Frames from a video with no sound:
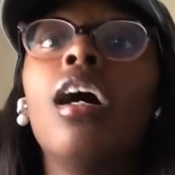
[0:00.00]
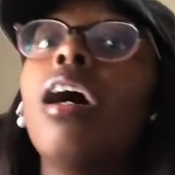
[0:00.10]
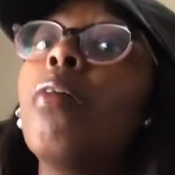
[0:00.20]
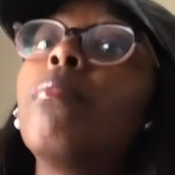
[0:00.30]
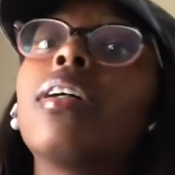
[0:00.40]

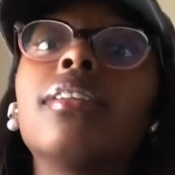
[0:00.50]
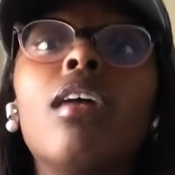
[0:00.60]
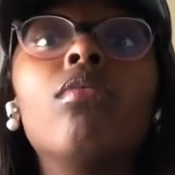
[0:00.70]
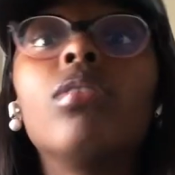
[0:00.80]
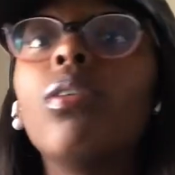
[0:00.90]
because I
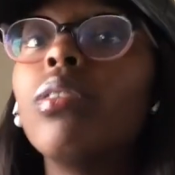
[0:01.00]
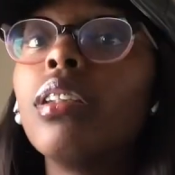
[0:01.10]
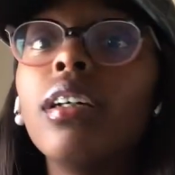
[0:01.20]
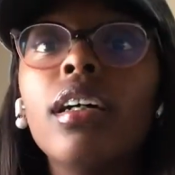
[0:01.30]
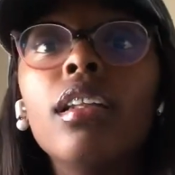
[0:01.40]
don't know what
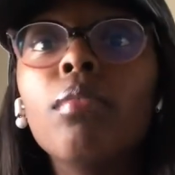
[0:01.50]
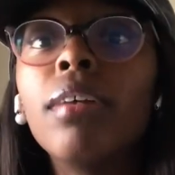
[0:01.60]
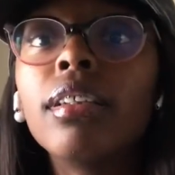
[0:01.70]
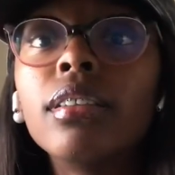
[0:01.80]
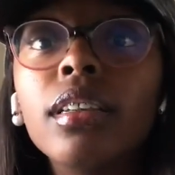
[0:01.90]
the hell I'm
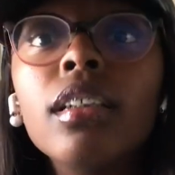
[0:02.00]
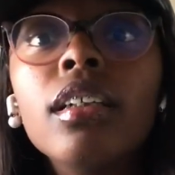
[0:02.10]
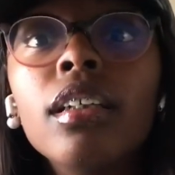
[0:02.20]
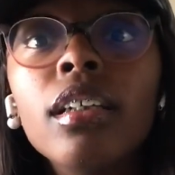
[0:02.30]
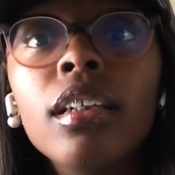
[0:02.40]
about to
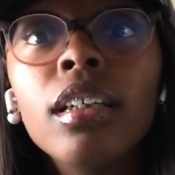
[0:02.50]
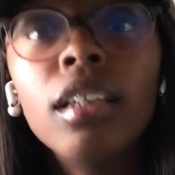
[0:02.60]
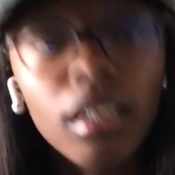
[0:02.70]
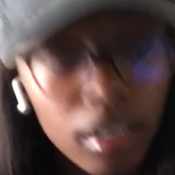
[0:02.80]
see.